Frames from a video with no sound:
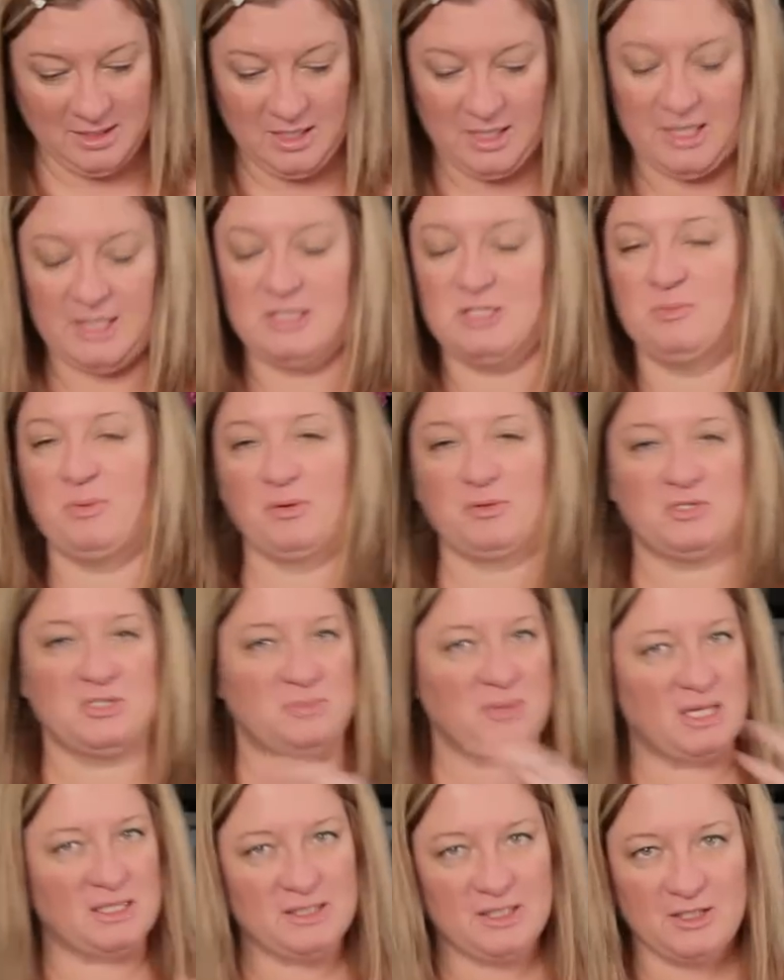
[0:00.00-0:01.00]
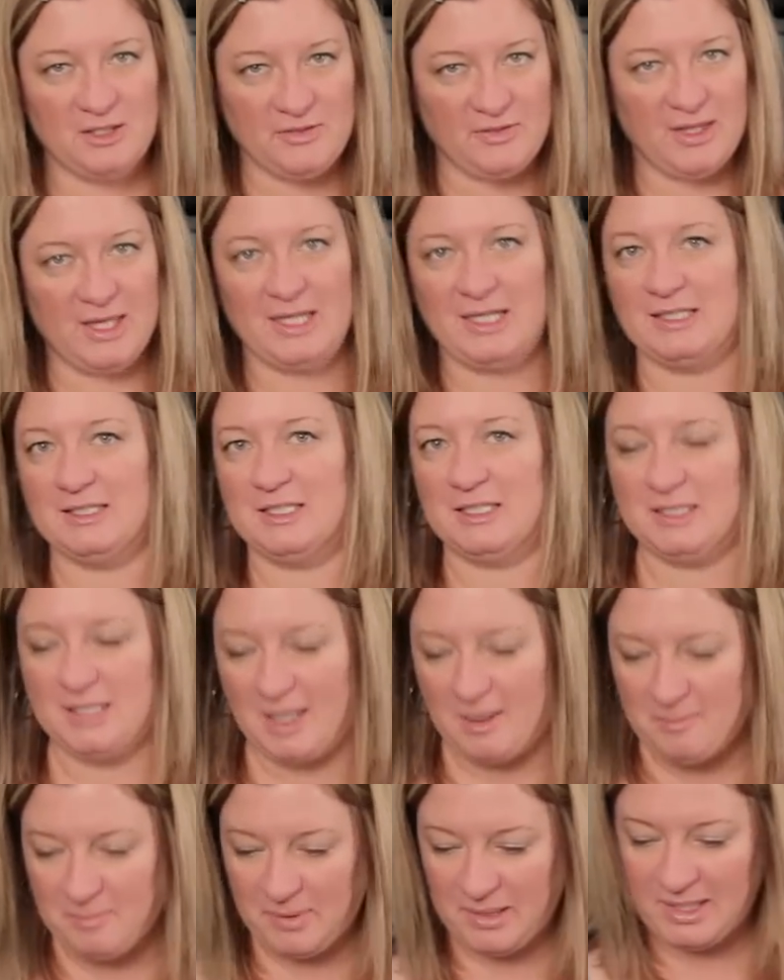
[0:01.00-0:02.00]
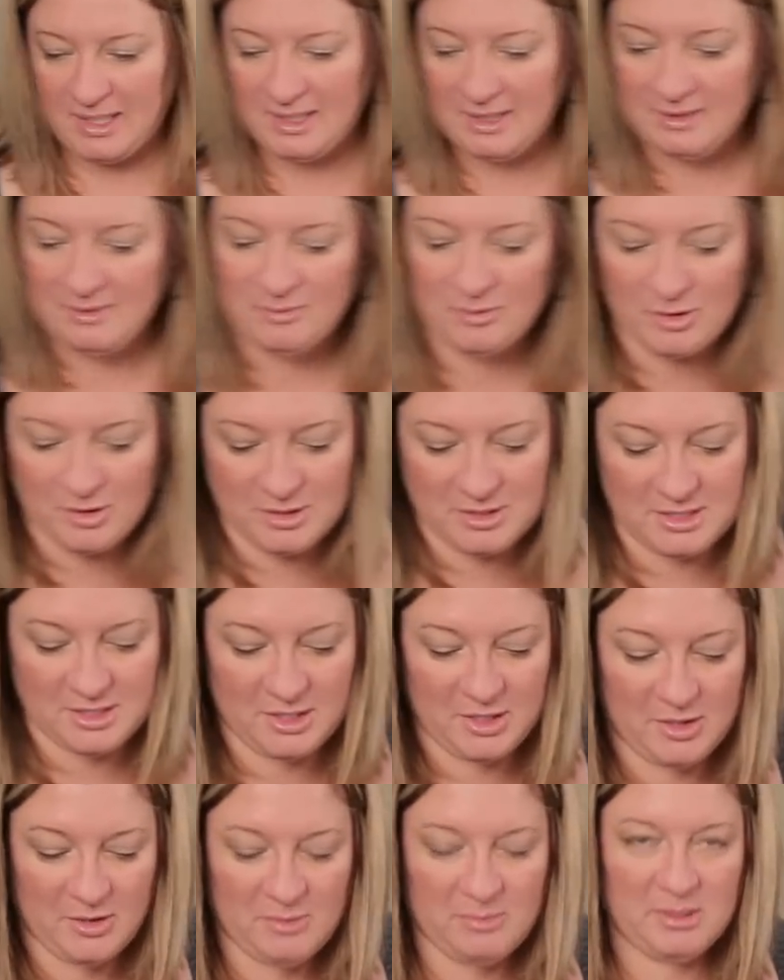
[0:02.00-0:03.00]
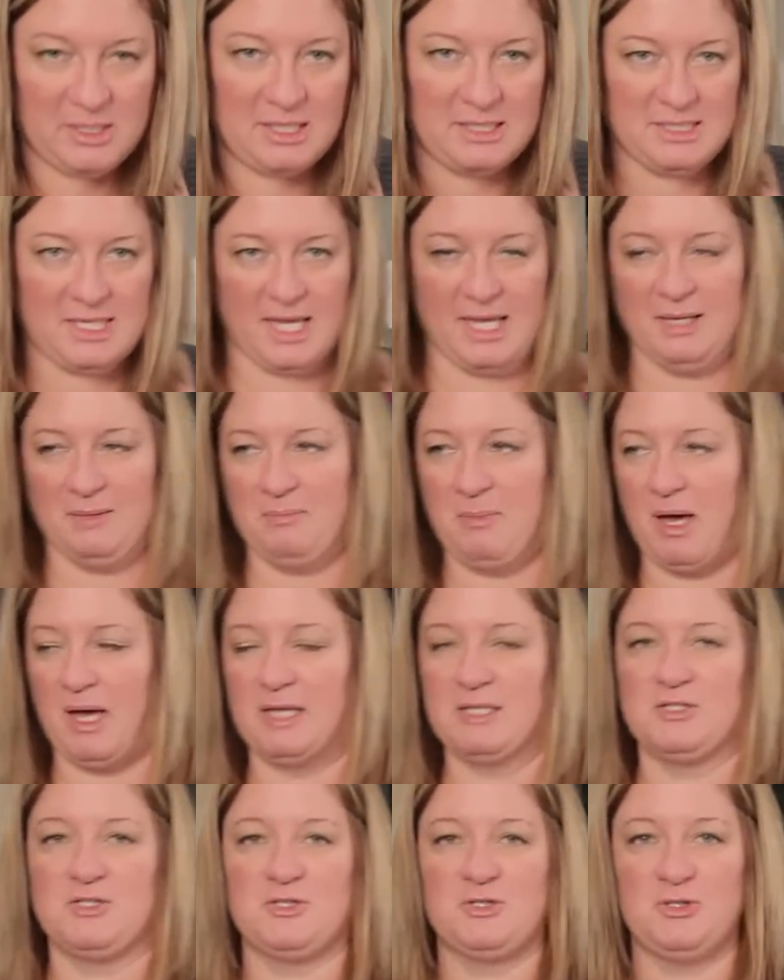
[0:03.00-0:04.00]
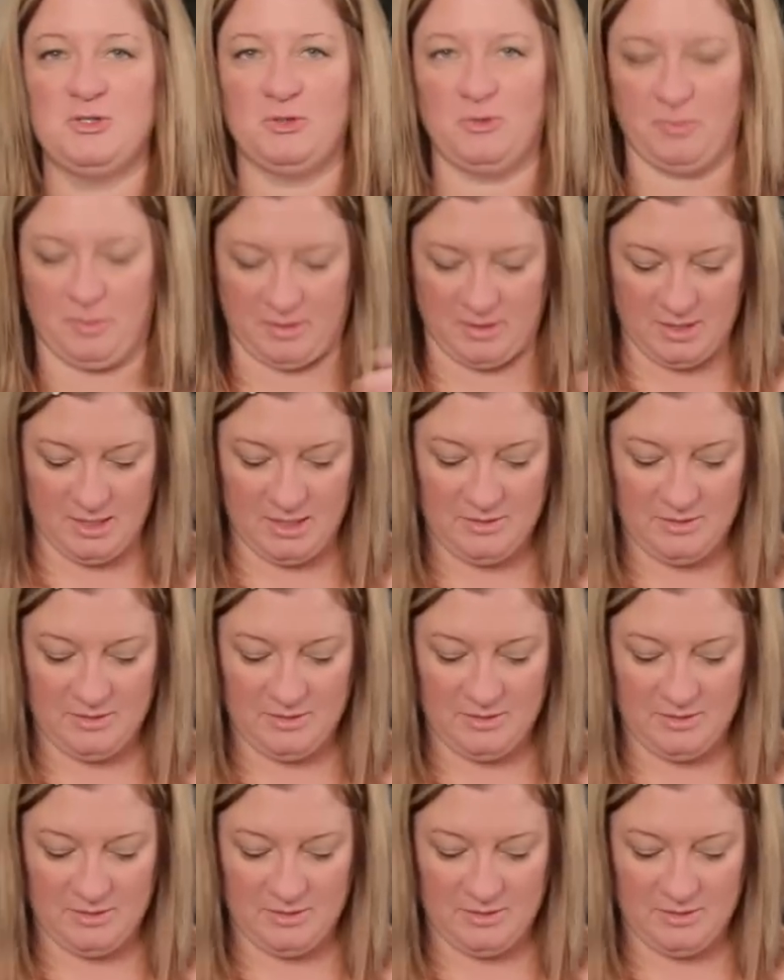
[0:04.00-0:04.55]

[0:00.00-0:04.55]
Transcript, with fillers: It's supposed to be a little thick, a little lumpy. We're good to go. I'm going to take my scoop.